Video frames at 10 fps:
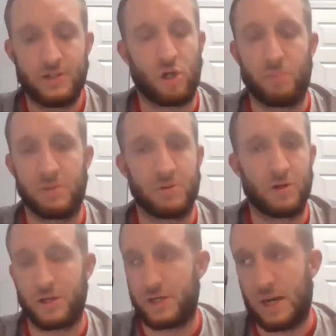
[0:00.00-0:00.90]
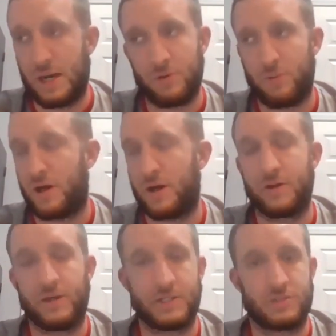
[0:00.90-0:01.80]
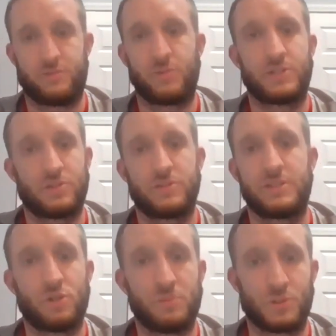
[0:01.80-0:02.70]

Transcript: Don't be burning copper wire. That's for once illegal in